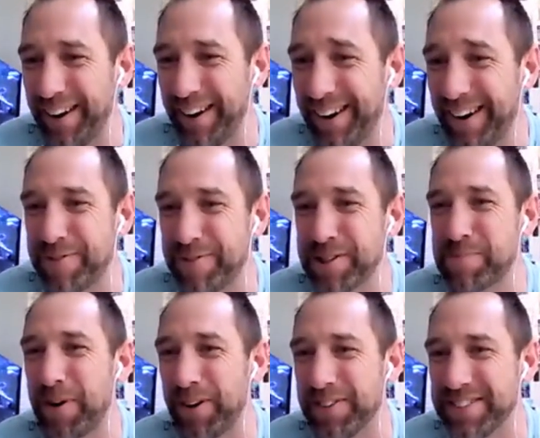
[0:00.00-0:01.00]
from the
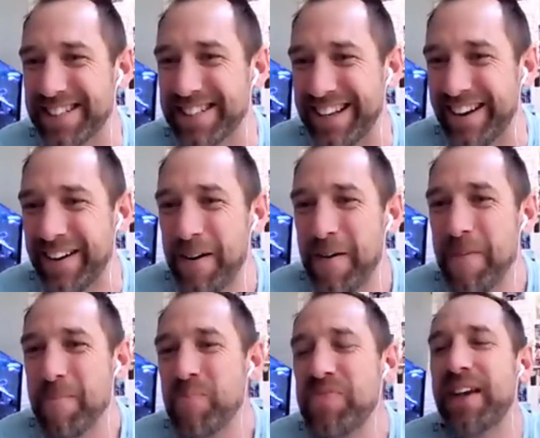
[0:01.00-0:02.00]
experiments you've
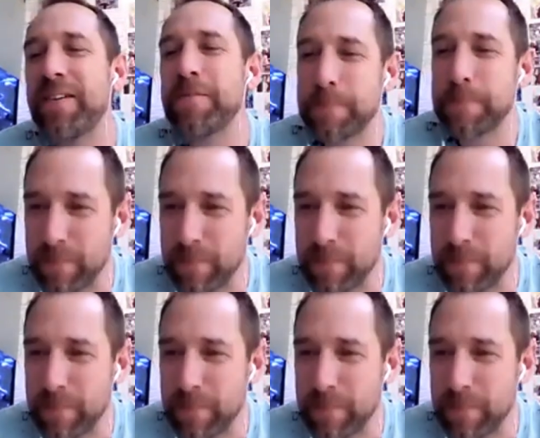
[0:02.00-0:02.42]
run, though,